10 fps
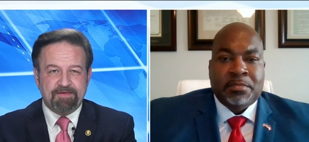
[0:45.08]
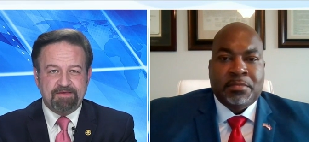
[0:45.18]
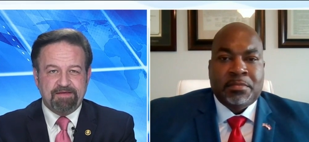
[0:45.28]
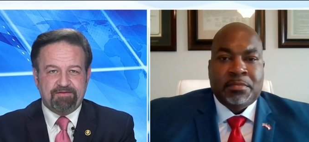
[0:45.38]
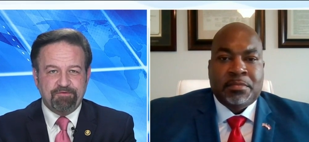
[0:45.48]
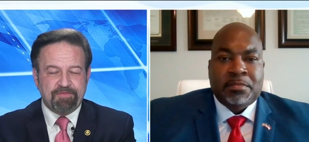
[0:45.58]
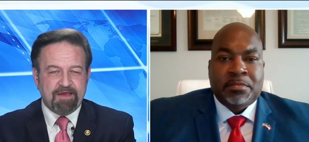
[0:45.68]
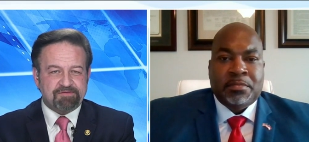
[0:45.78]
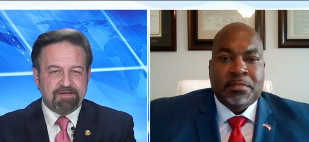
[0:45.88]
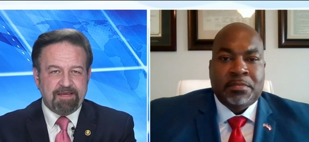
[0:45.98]
Speaker 1: In
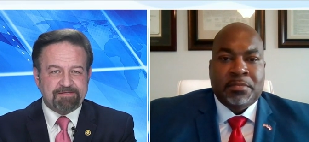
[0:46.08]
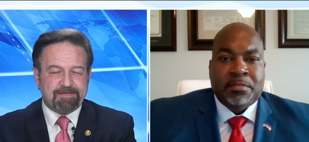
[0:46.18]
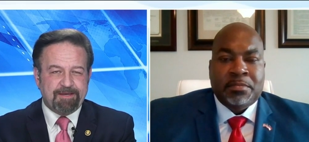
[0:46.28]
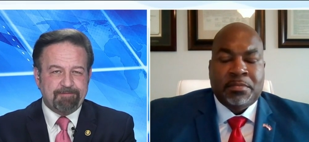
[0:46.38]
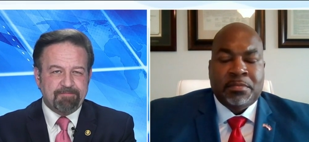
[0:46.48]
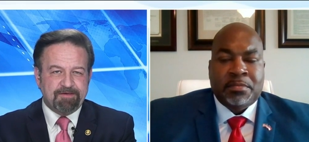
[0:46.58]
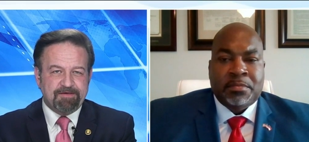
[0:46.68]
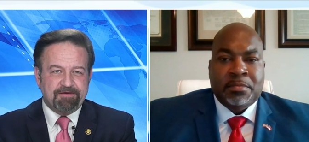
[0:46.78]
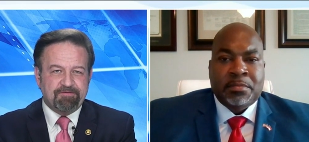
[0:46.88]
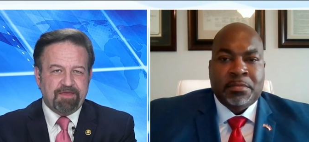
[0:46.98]
2018,
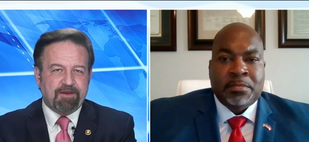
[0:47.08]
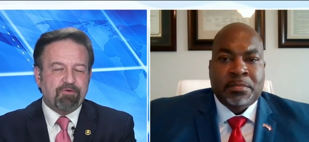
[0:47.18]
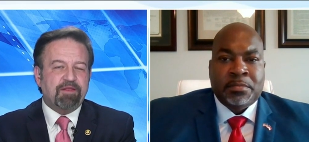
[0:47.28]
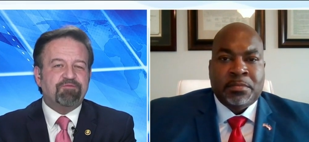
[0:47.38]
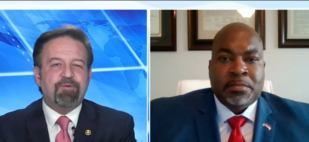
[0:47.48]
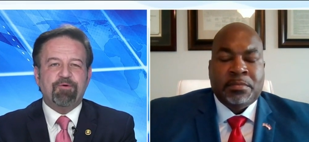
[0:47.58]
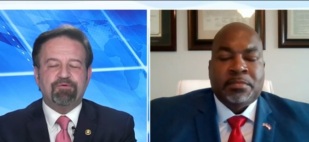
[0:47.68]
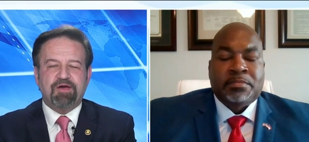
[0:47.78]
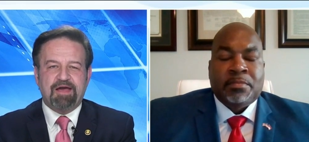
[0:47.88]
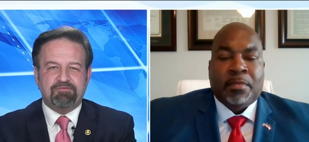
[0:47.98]
the
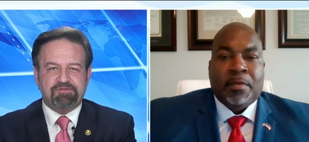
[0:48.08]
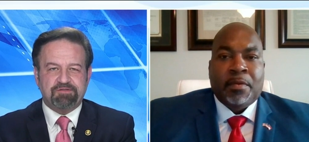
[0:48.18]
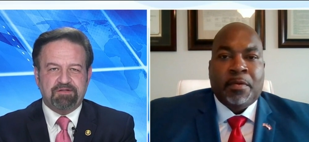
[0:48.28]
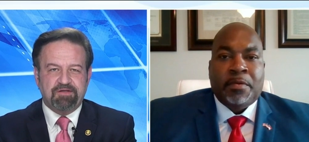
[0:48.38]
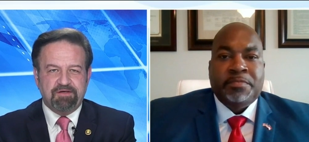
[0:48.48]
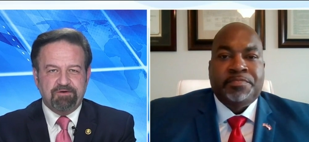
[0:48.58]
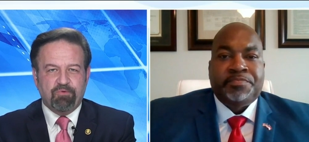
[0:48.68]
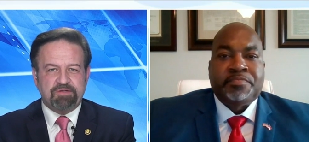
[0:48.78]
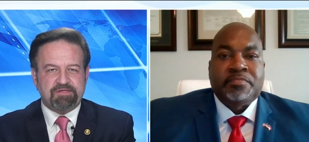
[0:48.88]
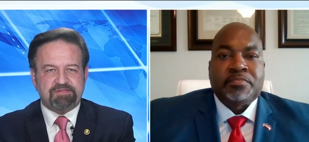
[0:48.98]
Greensboro Council
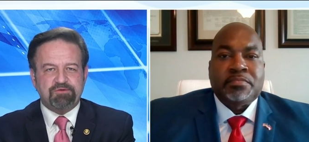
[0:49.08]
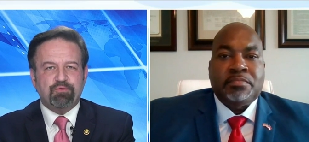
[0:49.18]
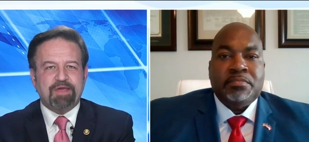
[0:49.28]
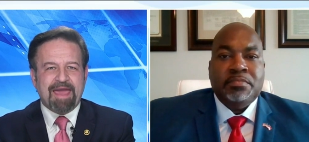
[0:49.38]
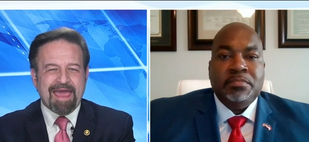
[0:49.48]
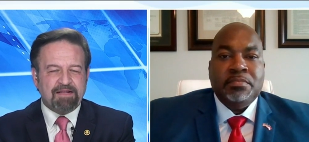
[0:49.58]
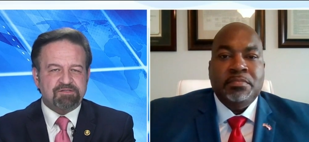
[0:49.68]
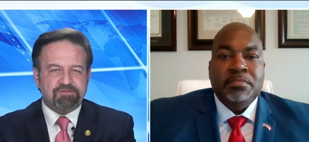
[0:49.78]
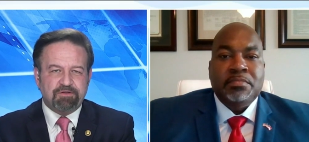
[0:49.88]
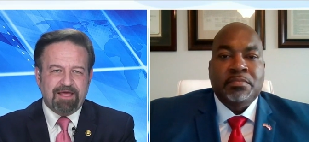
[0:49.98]
wanted to
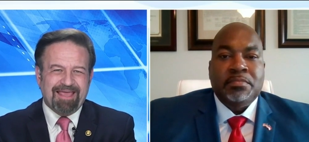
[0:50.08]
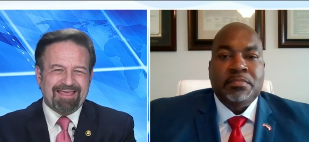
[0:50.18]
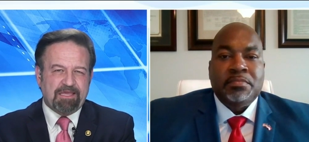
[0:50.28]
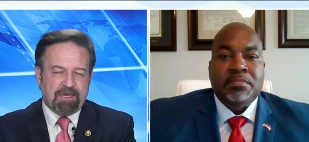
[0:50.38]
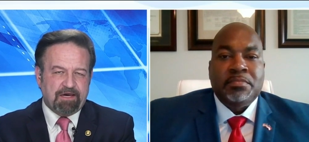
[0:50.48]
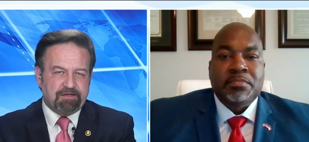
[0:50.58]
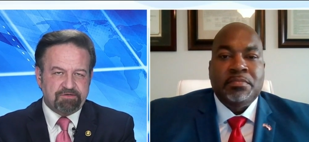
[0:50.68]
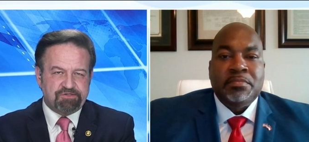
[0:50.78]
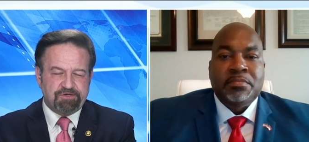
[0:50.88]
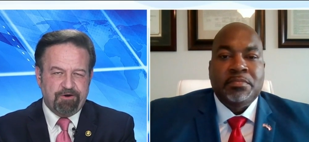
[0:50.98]
cancel a
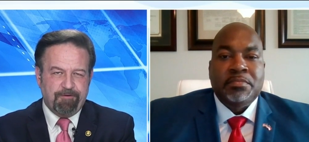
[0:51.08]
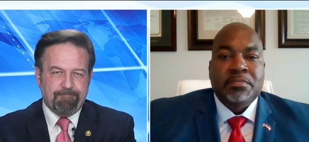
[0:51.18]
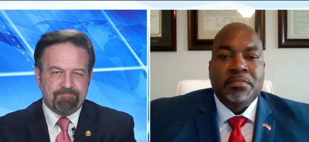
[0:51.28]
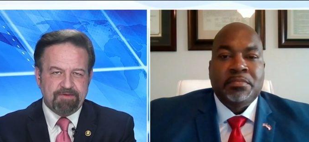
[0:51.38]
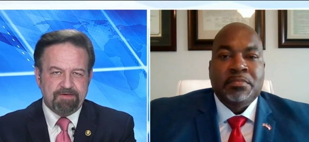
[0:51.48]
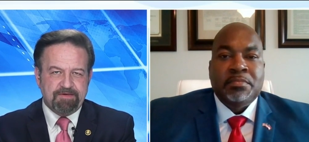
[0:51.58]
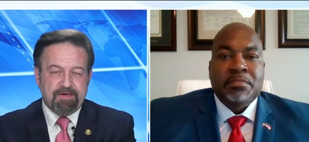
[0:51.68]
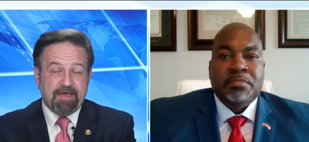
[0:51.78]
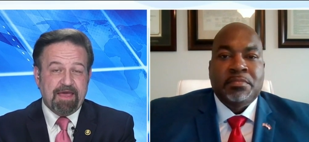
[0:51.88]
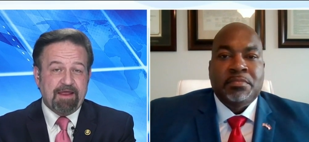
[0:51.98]
gun show
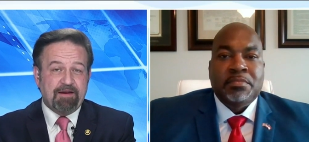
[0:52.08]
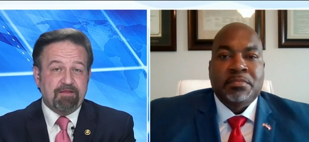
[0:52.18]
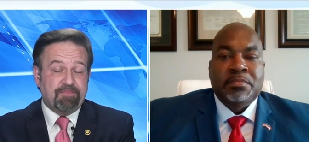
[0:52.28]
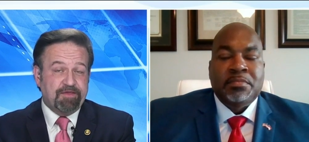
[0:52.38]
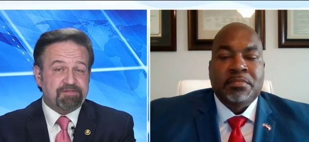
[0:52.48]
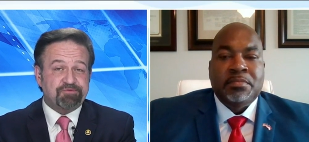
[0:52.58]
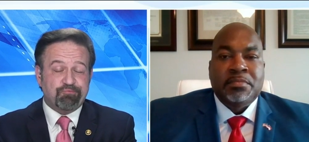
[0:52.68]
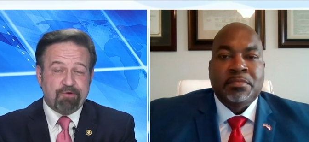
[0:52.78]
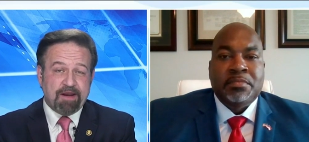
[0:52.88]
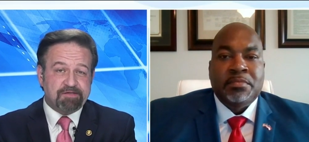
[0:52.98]
and this
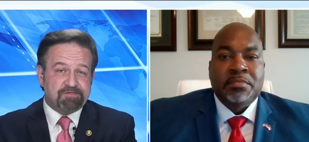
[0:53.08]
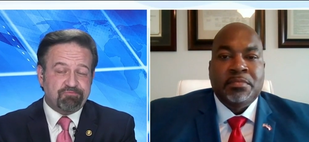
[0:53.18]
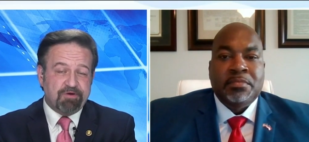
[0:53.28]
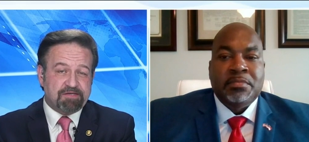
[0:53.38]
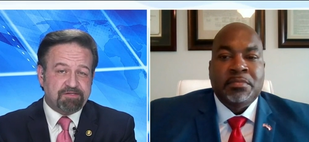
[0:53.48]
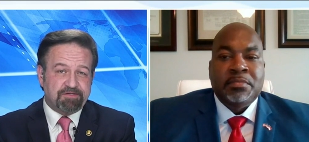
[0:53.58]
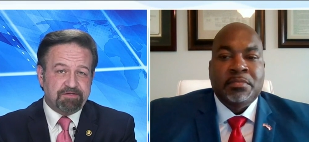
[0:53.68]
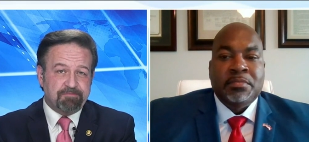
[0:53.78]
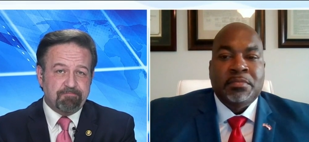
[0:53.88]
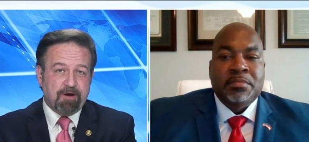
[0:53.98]
res
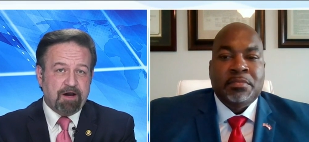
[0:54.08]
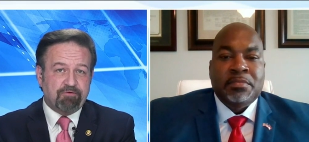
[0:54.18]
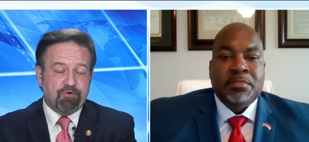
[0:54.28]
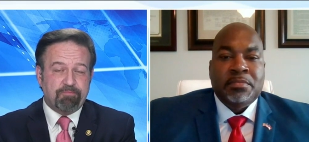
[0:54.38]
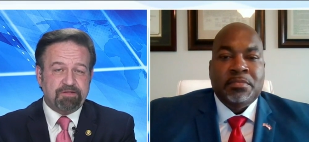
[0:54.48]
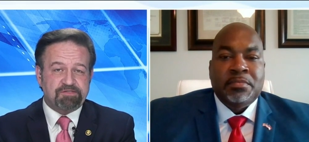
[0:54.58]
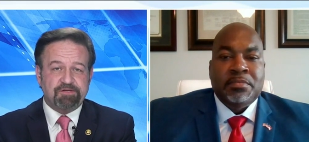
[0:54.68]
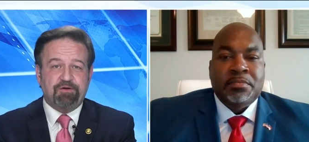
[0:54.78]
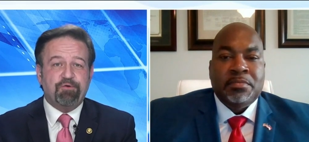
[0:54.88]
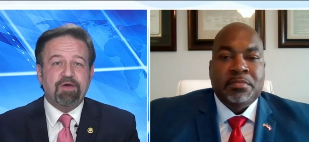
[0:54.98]
resident, Mark
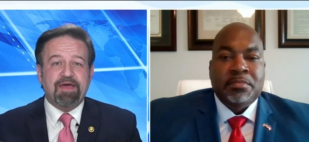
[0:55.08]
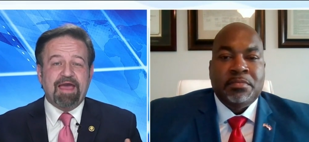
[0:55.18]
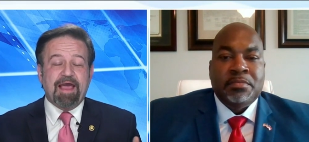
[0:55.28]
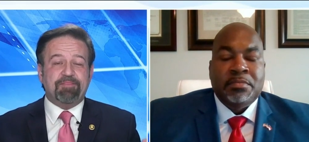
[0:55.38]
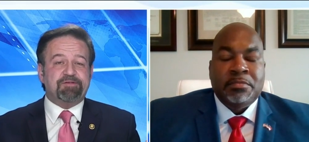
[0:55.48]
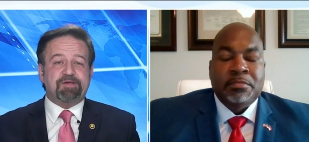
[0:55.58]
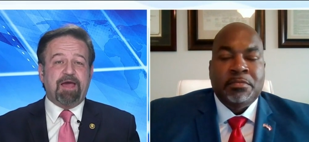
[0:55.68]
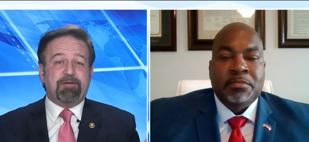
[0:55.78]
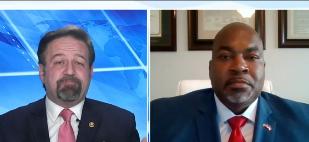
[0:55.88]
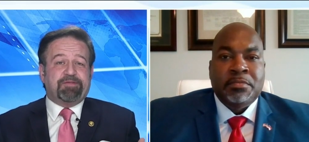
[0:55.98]
Robinson, who at the
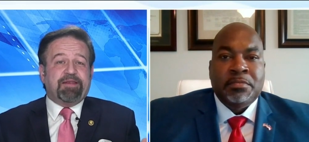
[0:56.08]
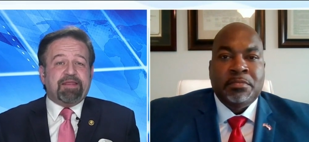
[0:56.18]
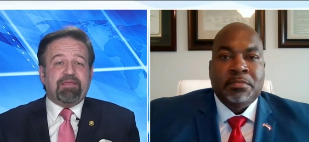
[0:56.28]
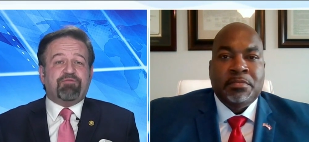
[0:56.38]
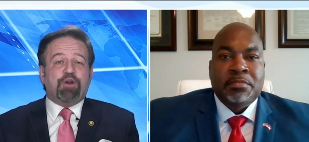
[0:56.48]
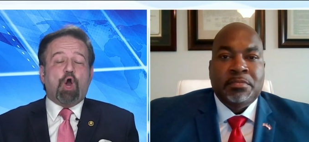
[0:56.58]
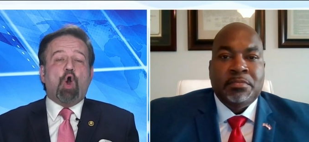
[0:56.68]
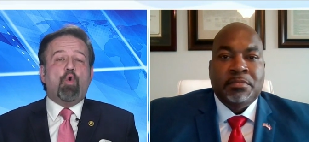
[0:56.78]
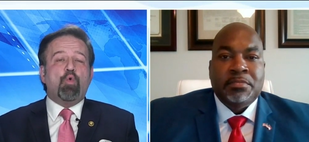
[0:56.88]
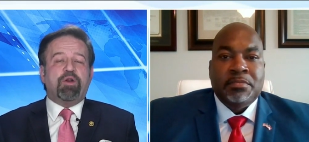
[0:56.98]
time didn't even
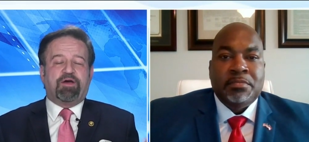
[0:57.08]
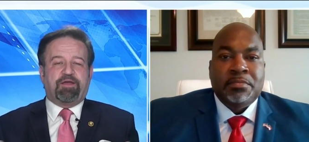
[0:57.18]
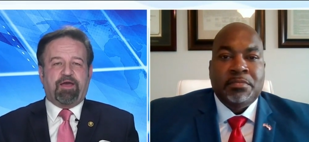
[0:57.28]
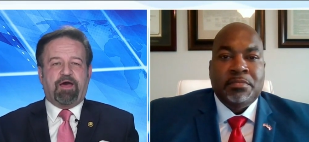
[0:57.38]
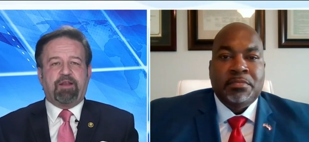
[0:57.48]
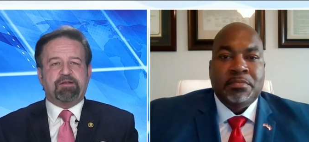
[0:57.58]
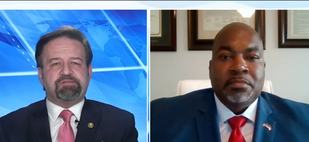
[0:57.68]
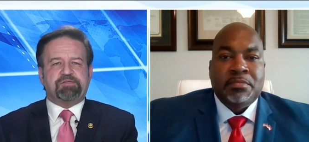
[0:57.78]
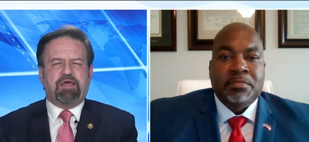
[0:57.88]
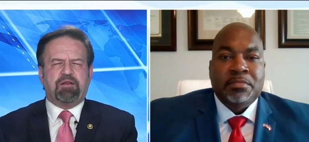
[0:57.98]
own a gun,
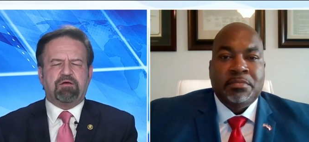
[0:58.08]
said,